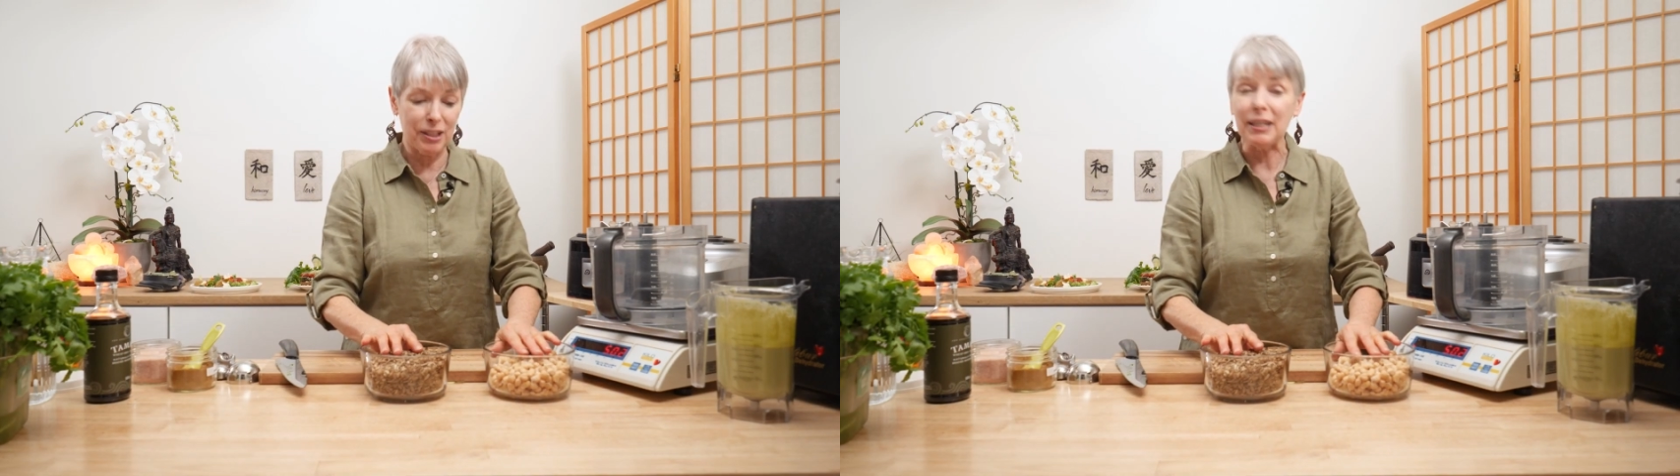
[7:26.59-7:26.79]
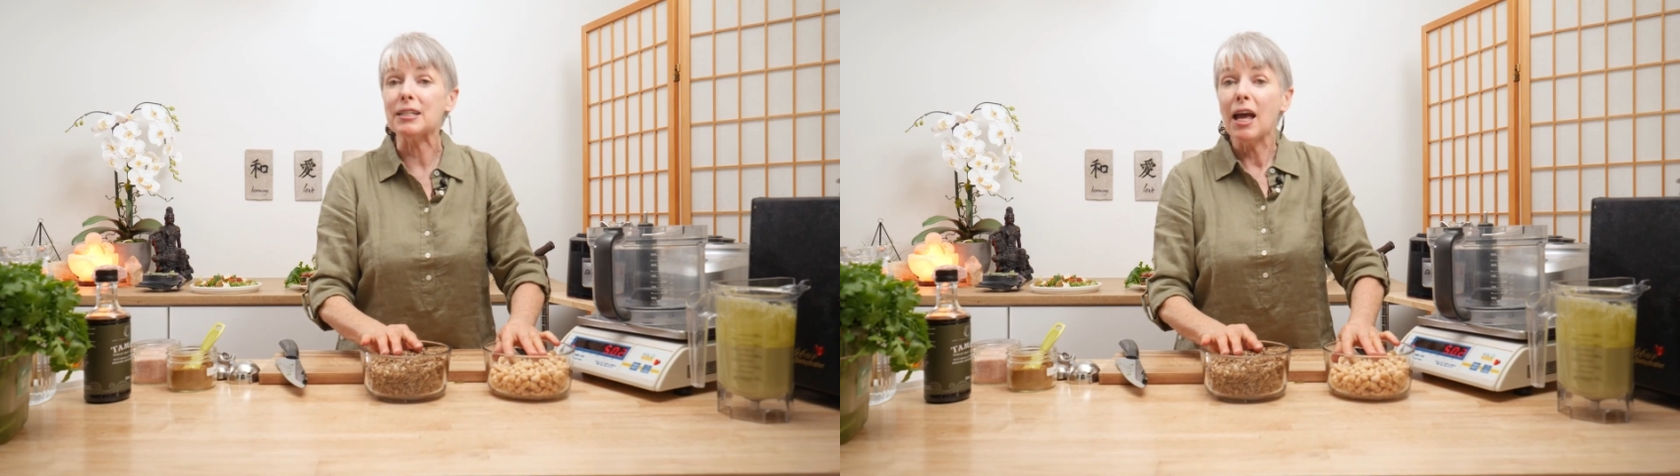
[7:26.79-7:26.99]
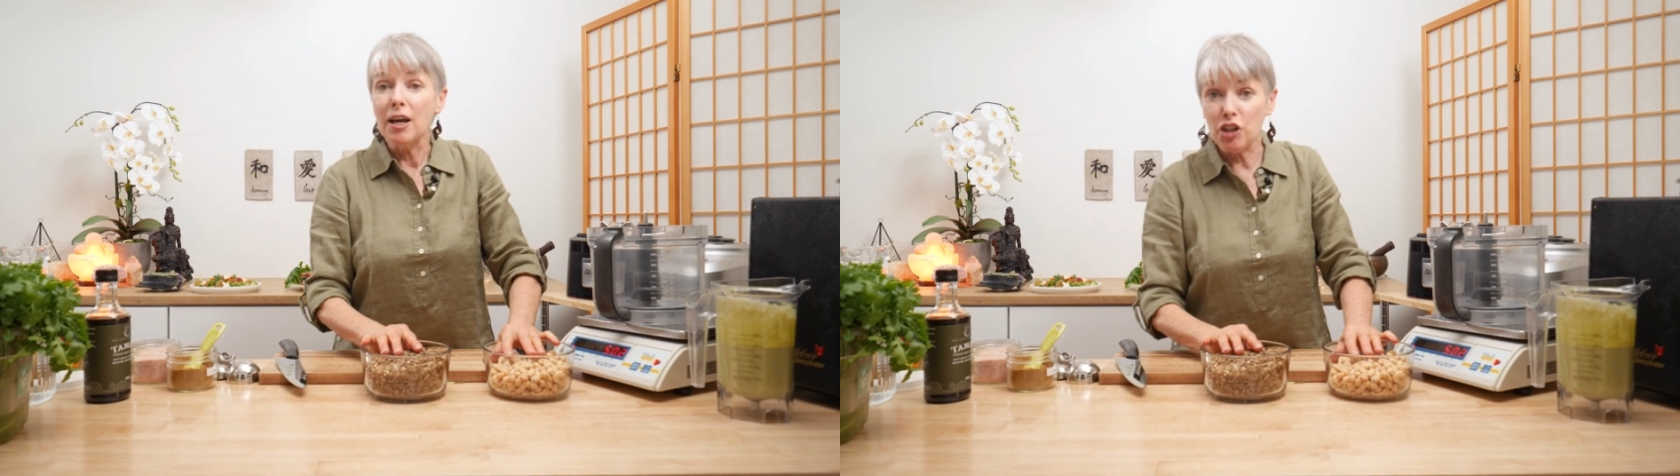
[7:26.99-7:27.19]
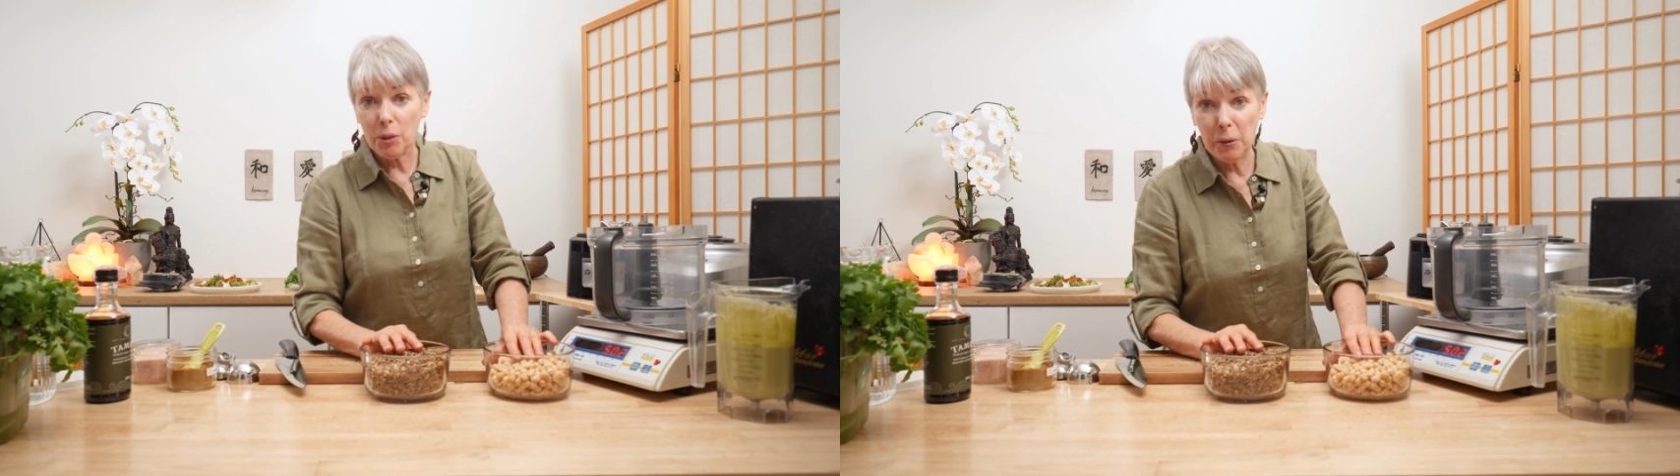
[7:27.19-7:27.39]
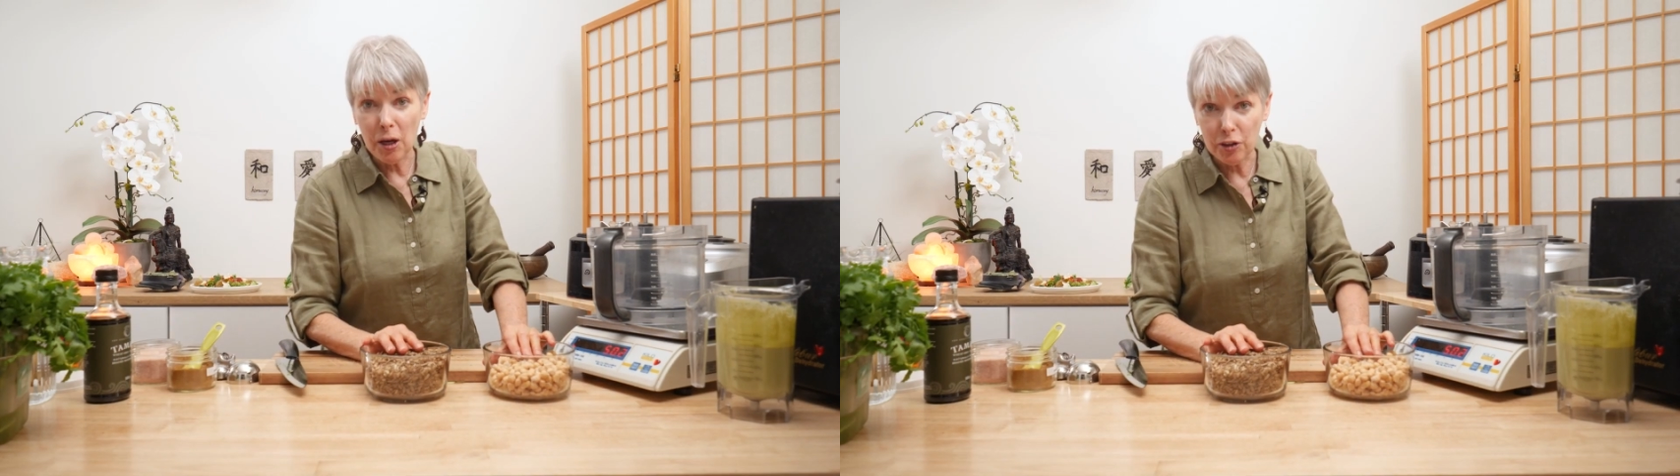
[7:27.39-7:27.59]
seeds.
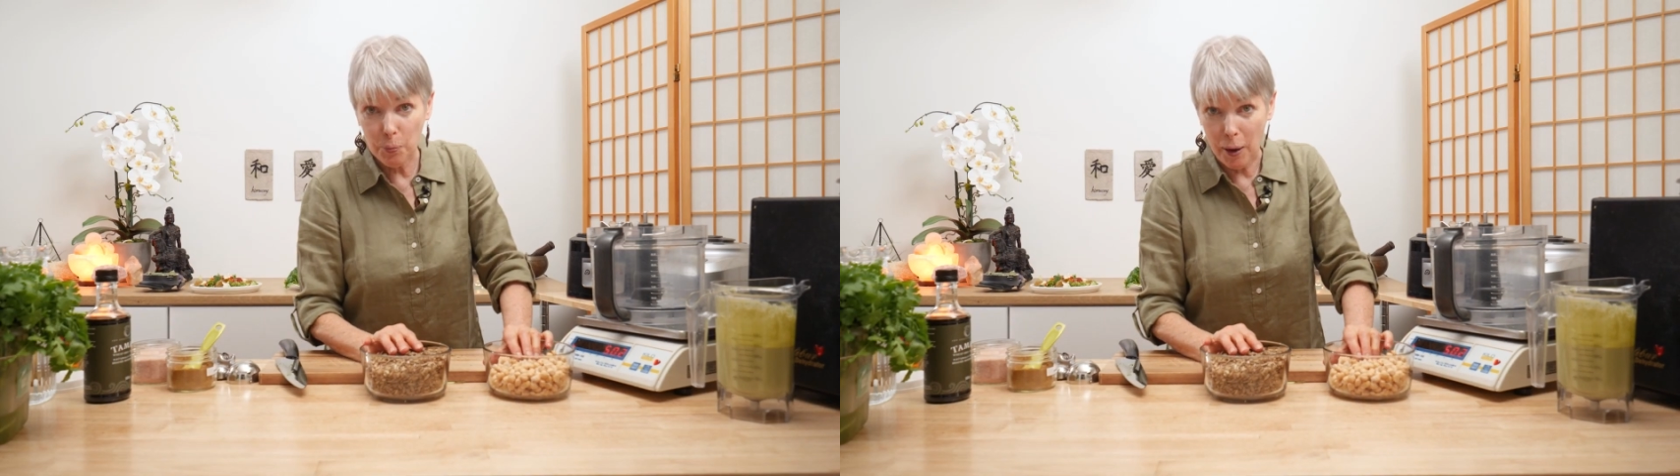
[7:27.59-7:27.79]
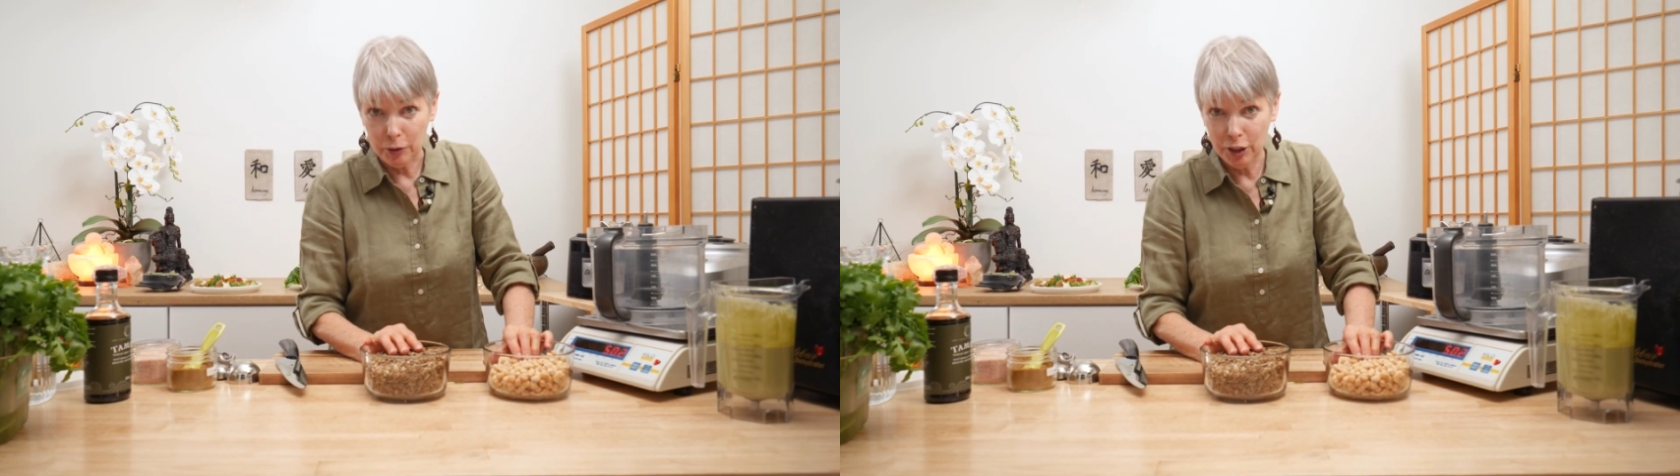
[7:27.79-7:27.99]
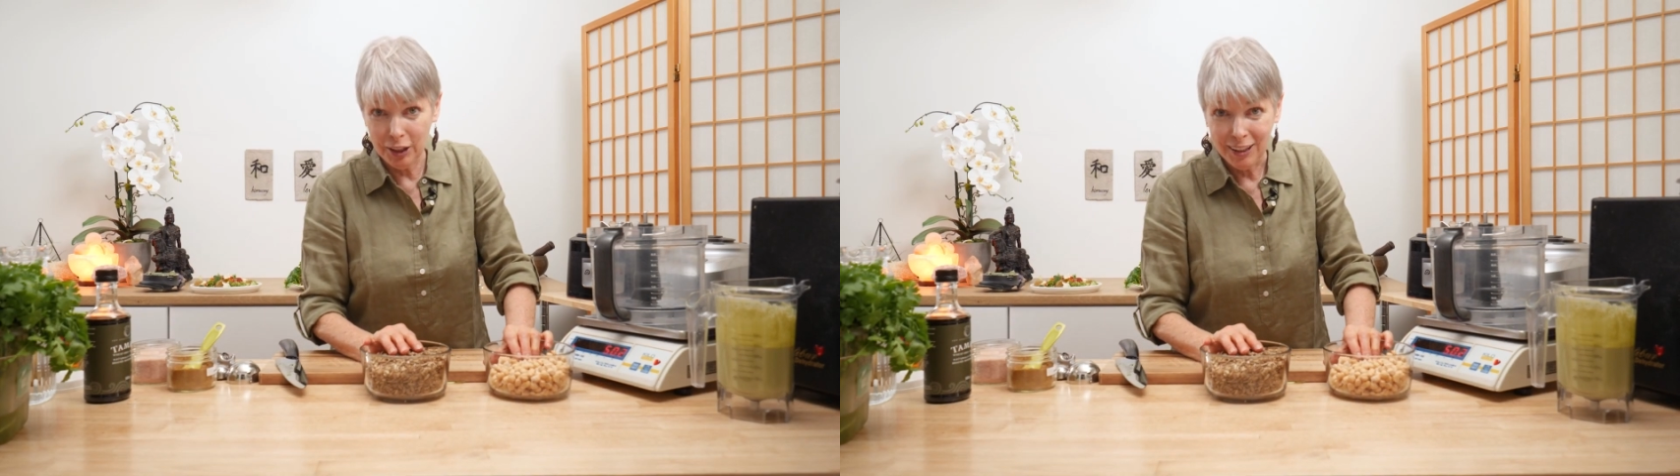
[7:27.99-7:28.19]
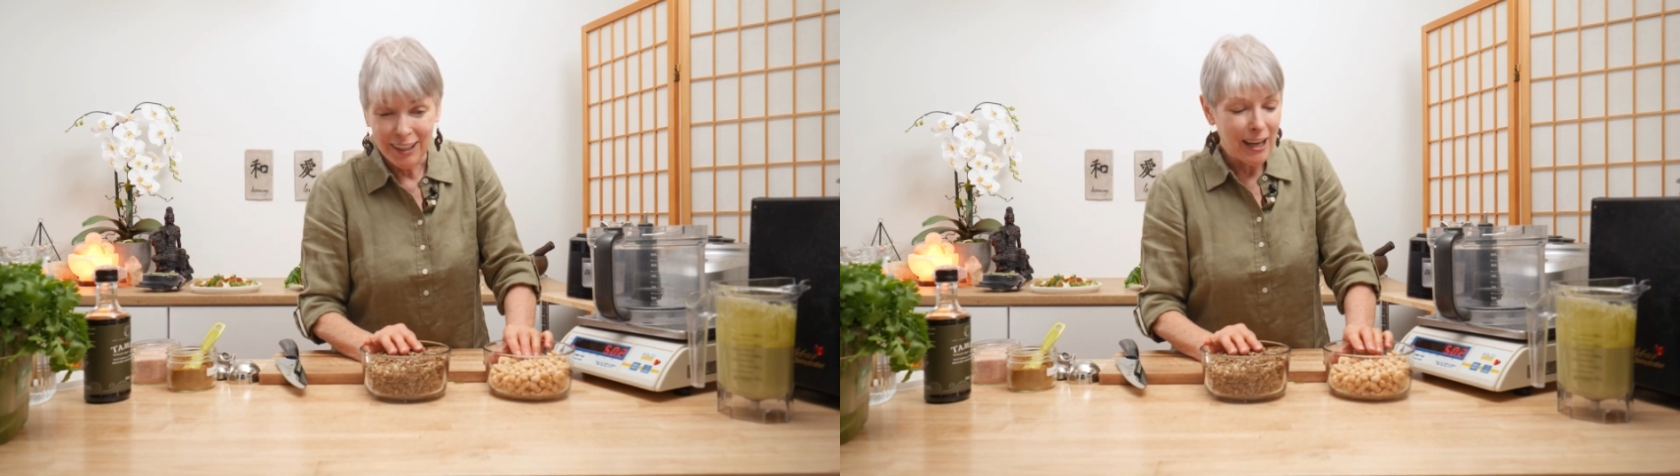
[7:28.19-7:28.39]
Chickpea are sprouted.